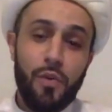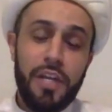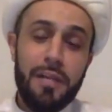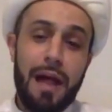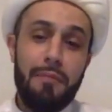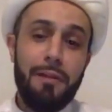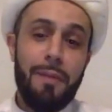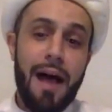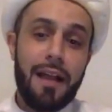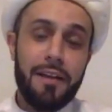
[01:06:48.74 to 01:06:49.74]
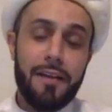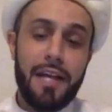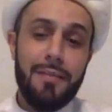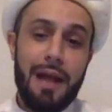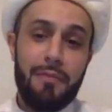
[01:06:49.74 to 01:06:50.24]
when Imam
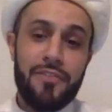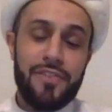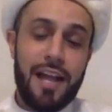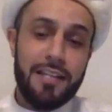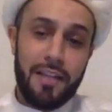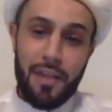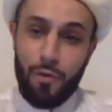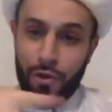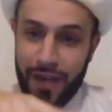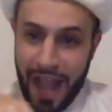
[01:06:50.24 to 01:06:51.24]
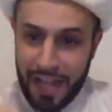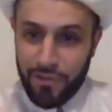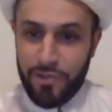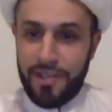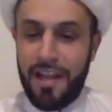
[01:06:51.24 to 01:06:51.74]
al-Baqir and Imam al-Sadiq, they were in
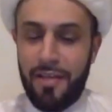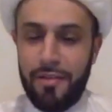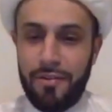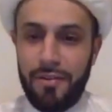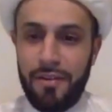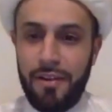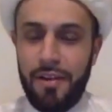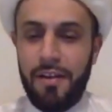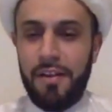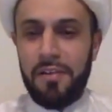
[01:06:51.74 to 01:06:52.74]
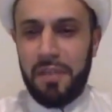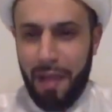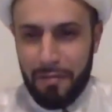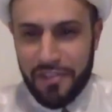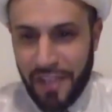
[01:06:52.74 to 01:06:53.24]
Hajj together,
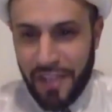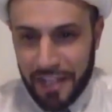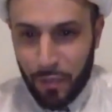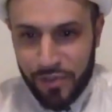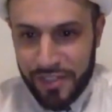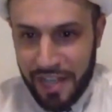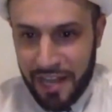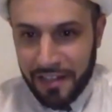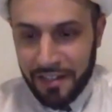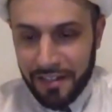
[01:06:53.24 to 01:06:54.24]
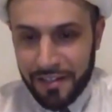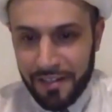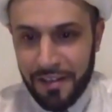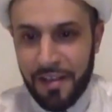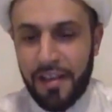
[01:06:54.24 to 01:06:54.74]
Imam al-Sadiq was young
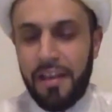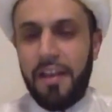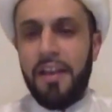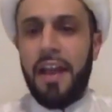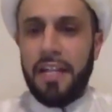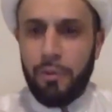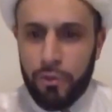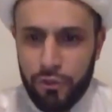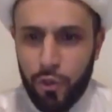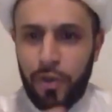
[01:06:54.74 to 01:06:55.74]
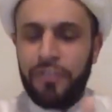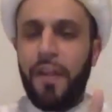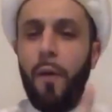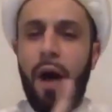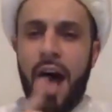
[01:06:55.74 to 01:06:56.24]
and he was
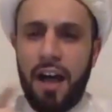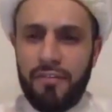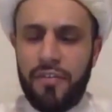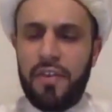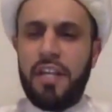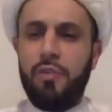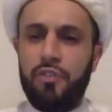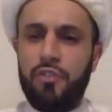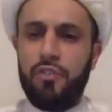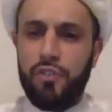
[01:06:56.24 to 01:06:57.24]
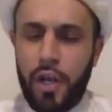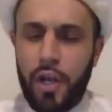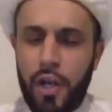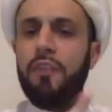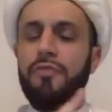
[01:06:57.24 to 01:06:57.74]
doing tawaf and he was
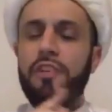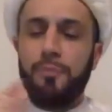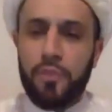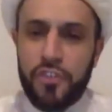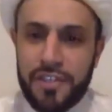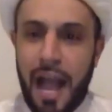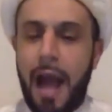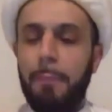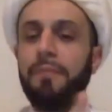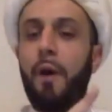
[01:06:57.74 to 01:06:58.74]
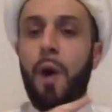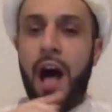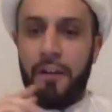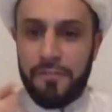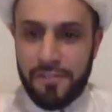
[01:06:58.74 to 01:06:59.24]
doing all of these mustahab
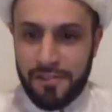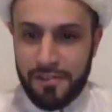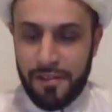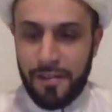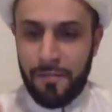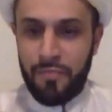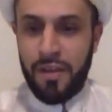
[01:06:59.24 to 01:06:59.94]
tawafs.